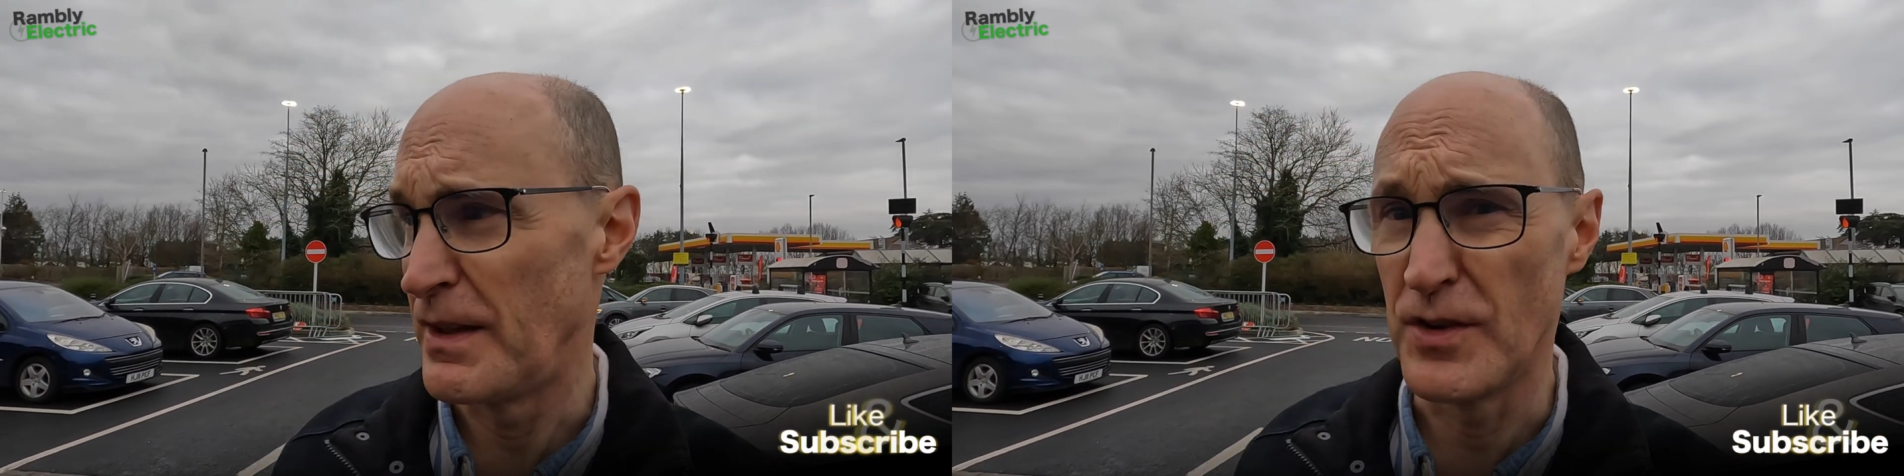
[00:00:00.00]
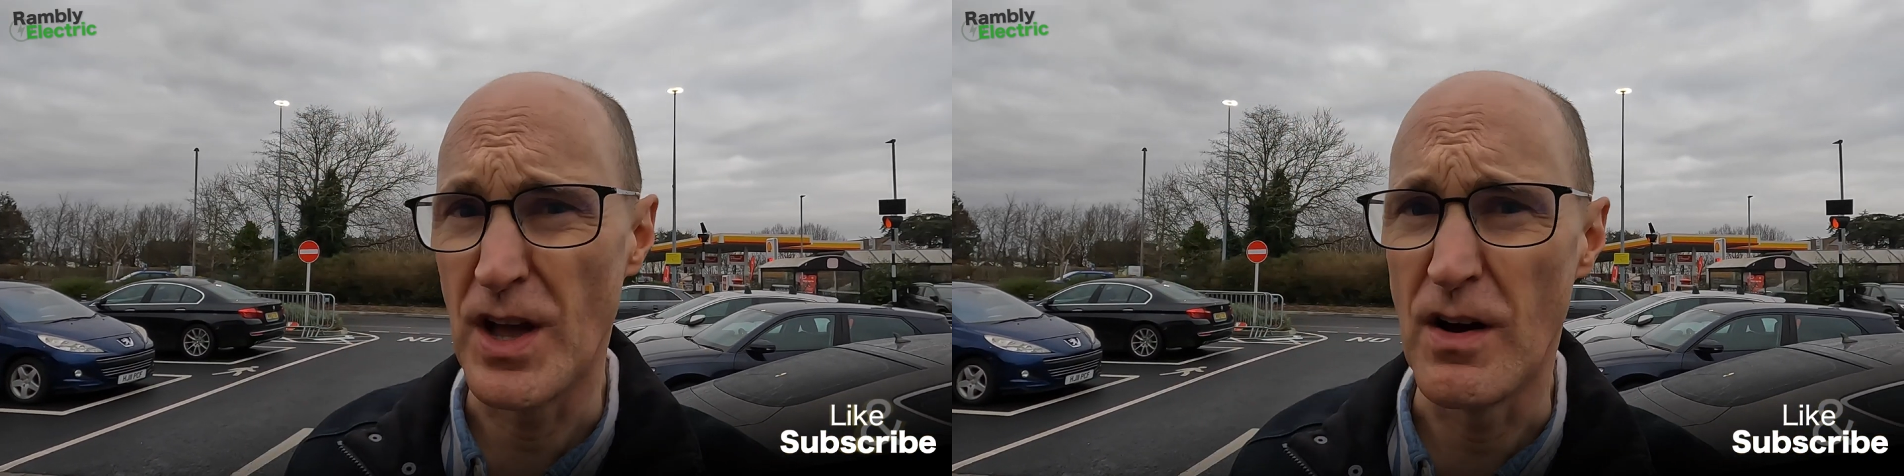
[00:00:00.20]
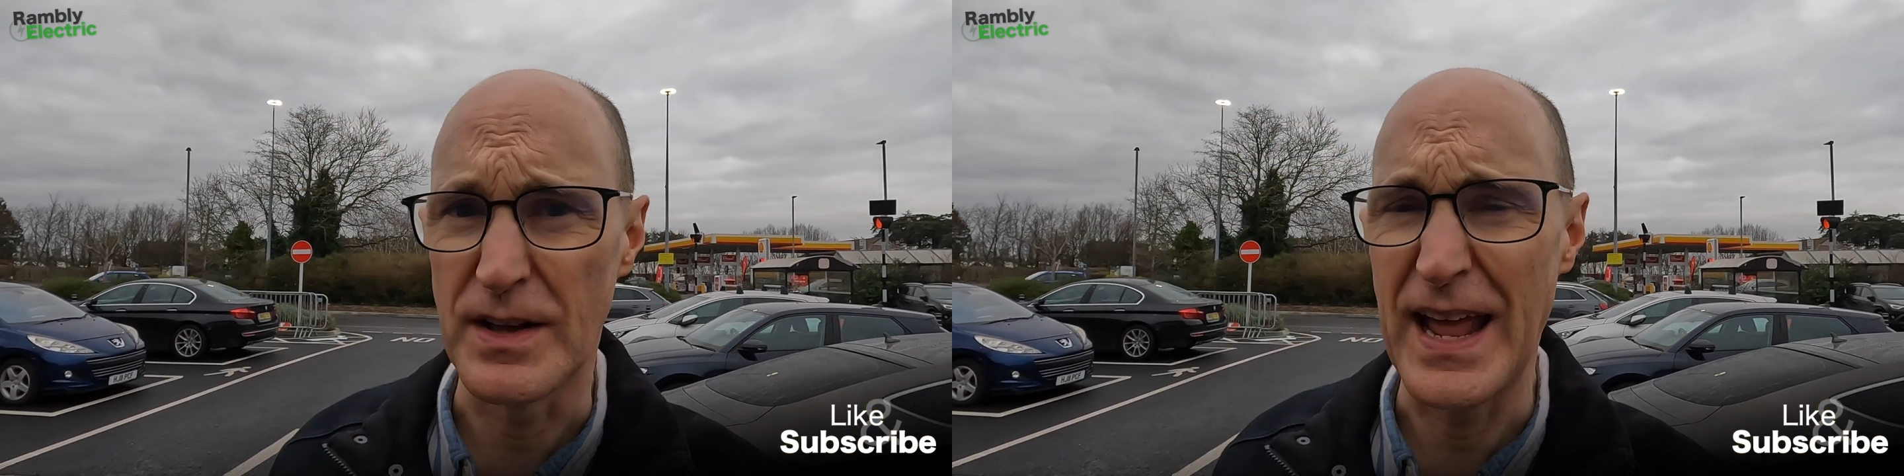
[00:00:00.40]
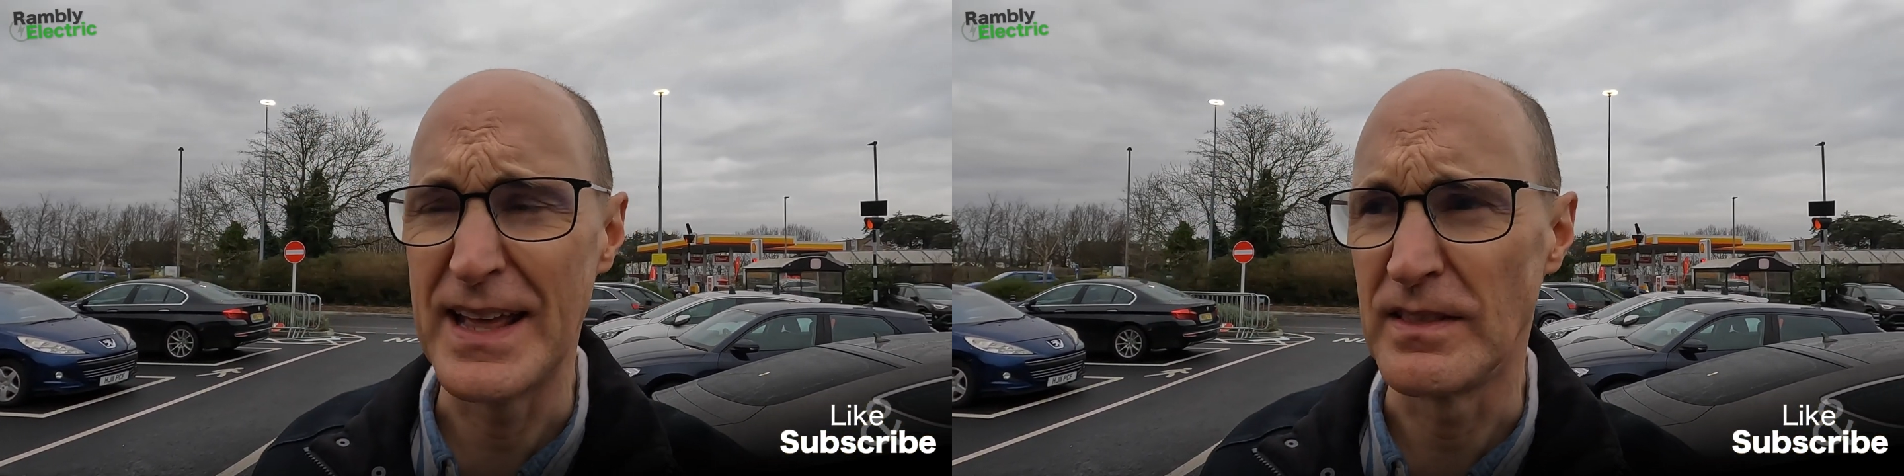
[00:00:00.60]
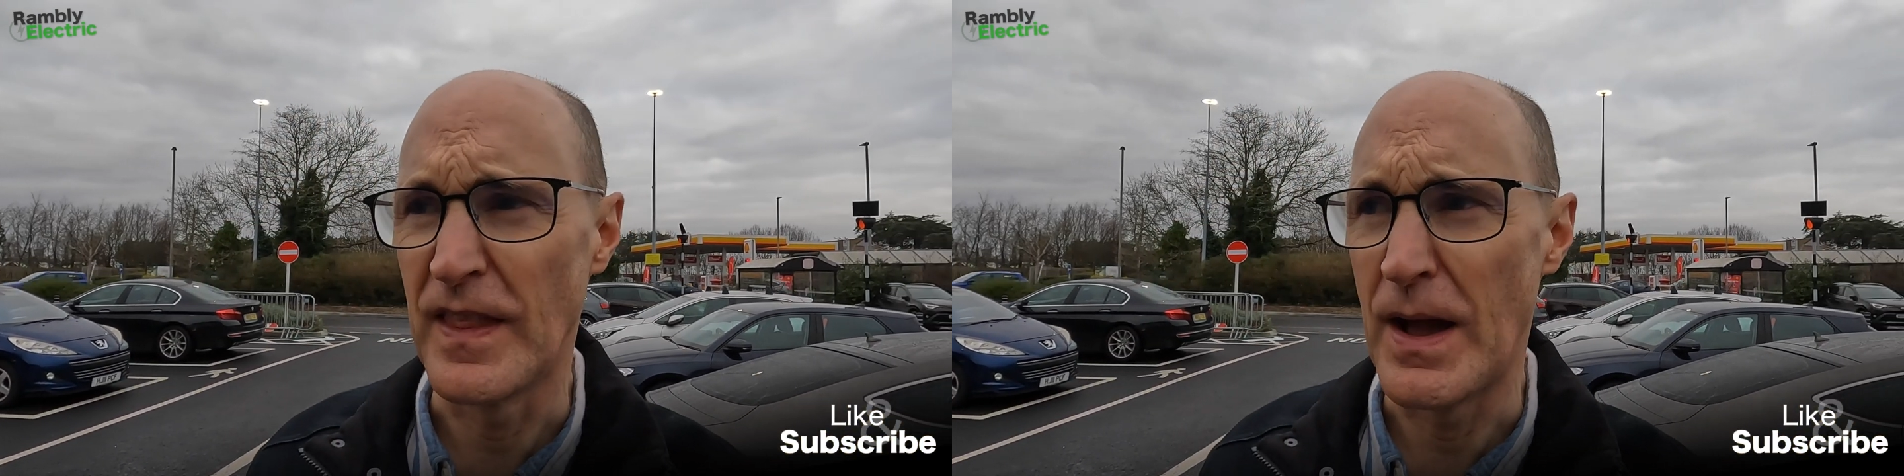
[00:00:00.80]
if your car can
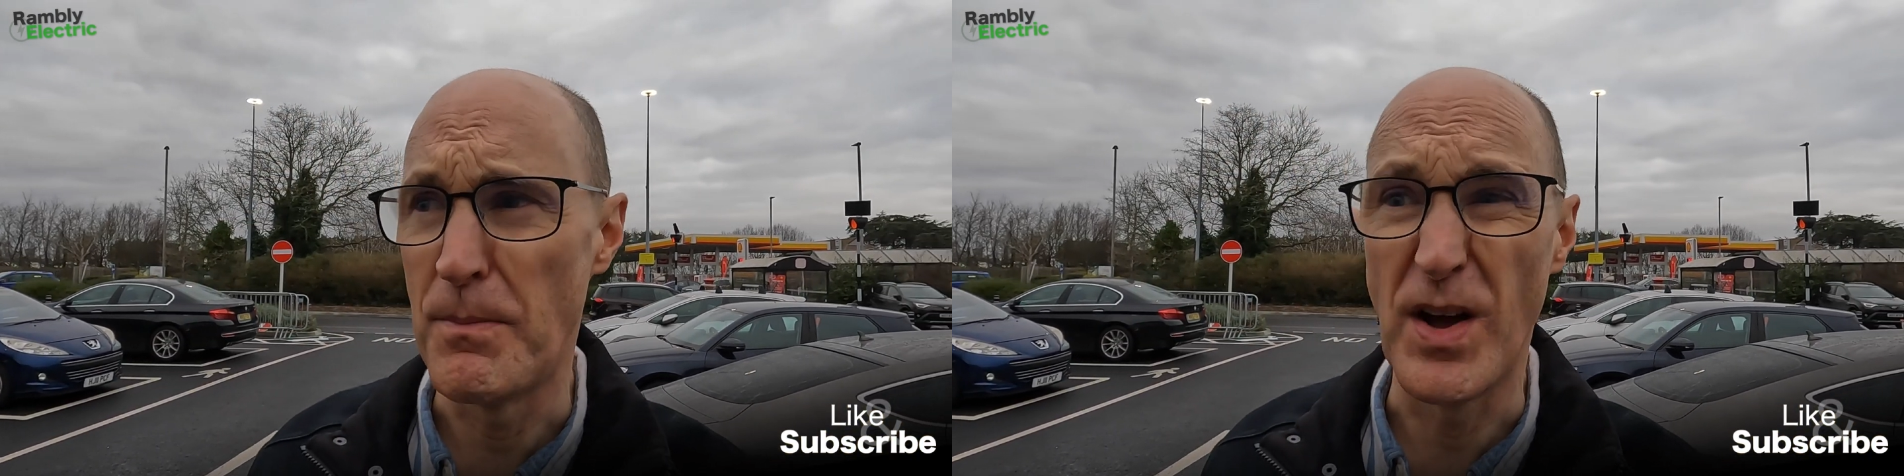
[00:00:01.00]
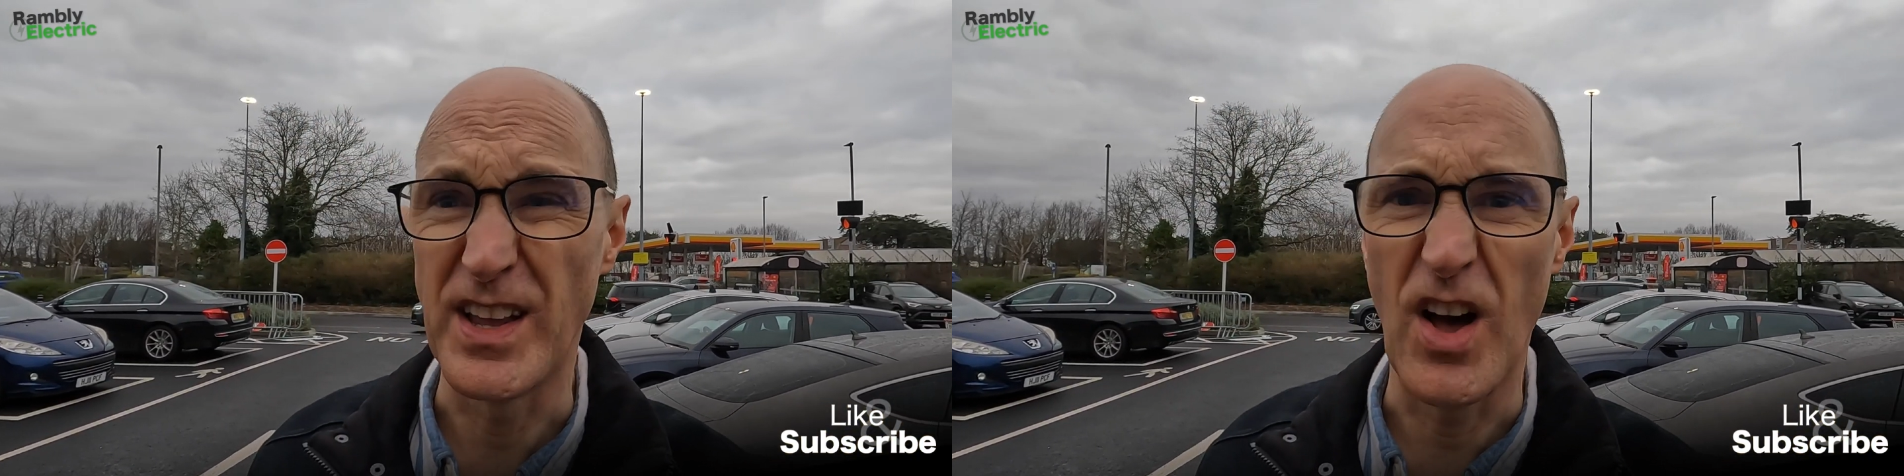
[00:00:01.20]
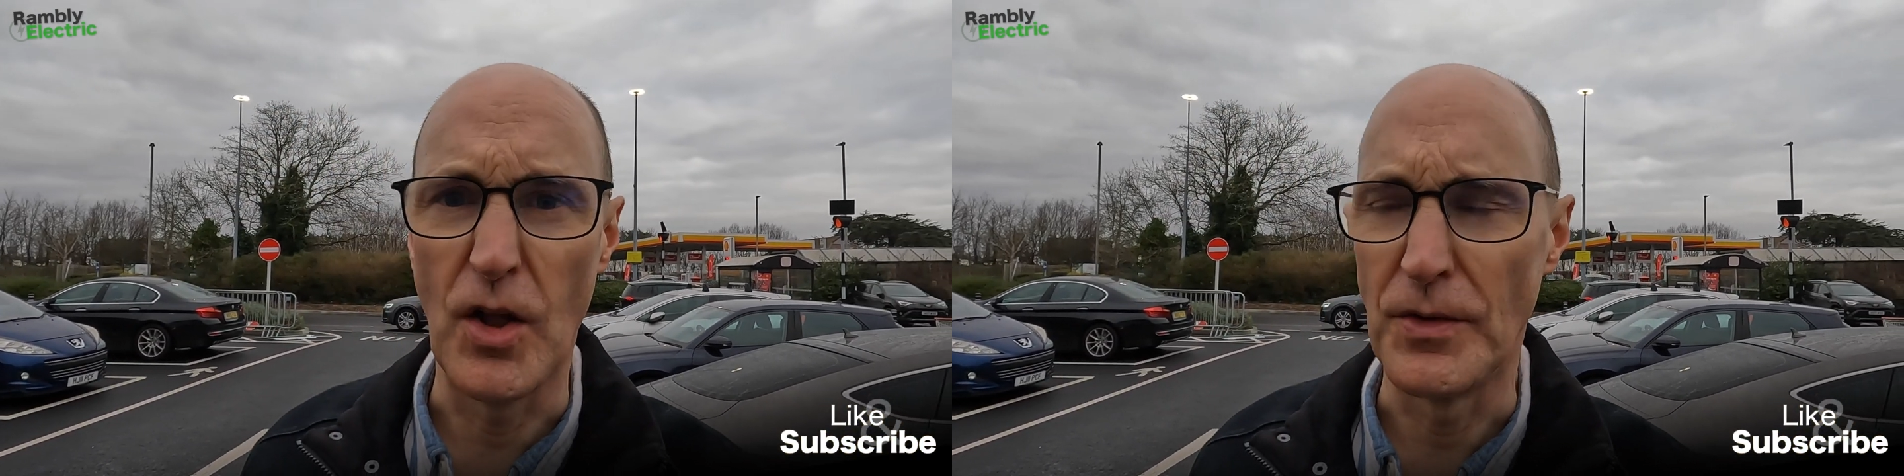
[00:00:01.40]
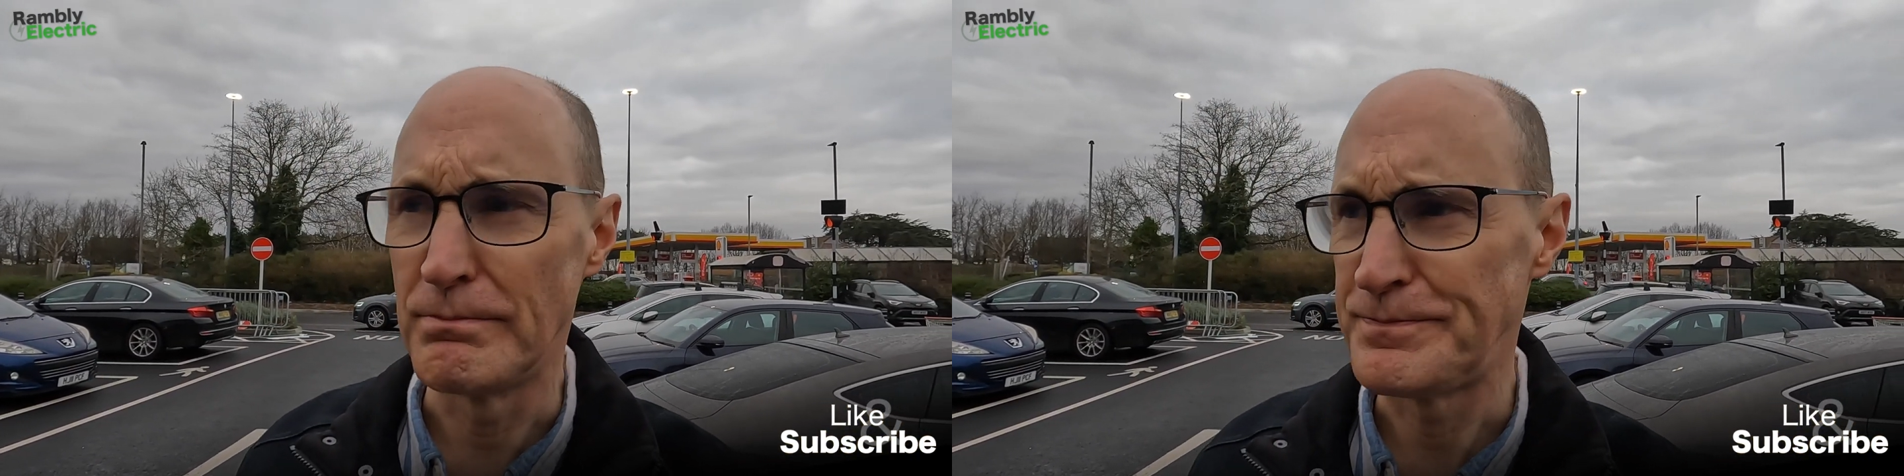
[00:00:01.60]
handle that. Mine can't,